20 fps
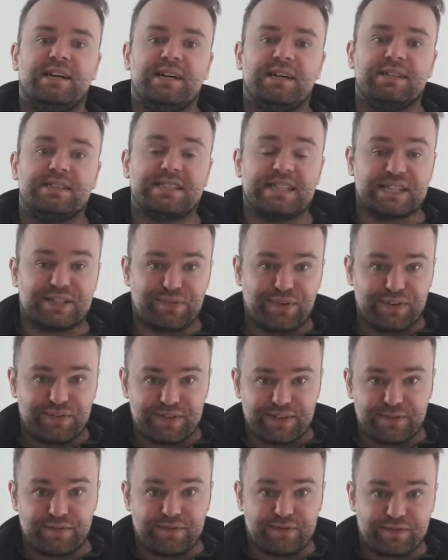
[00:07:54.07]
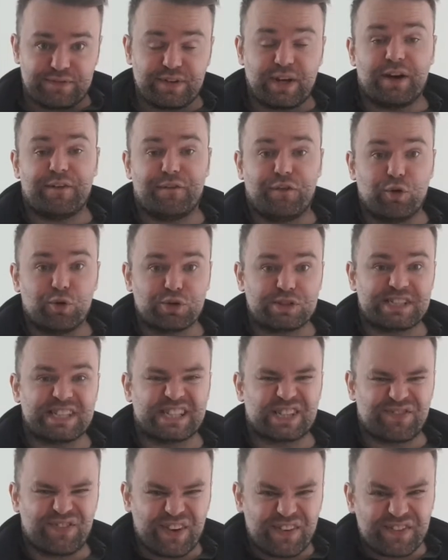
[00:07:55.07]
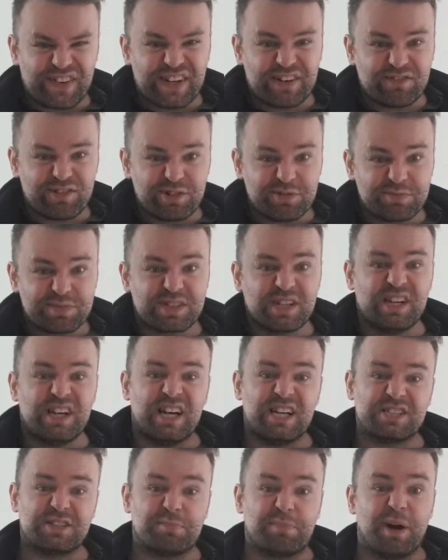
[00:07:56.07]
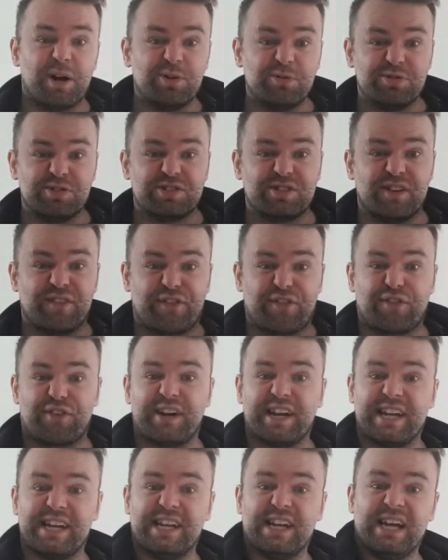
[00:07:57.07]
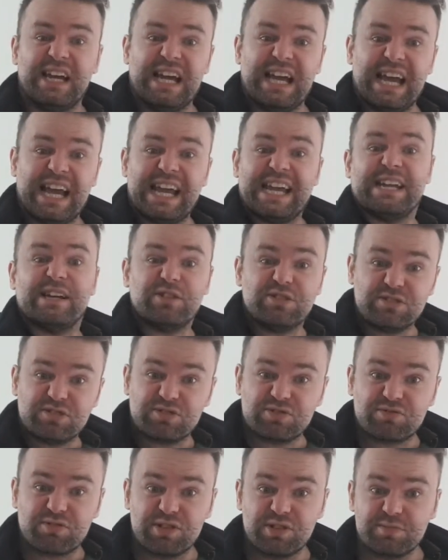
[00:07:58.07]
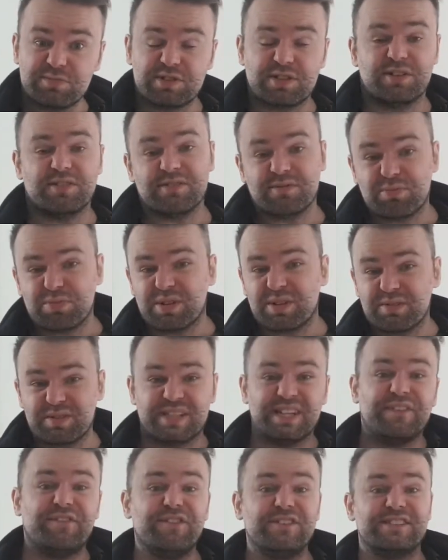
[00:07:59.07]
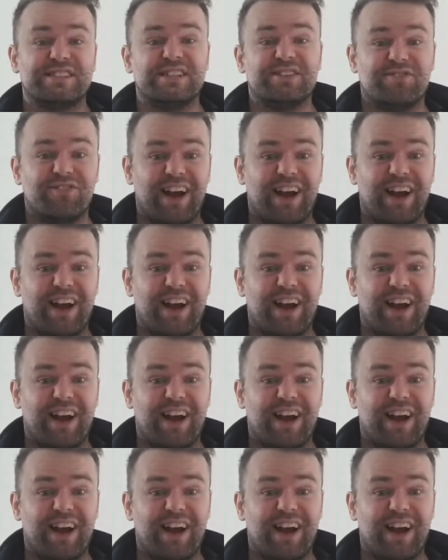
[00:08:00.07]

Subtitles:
650 rooms as opposed to 3 800 rooms. So the difference in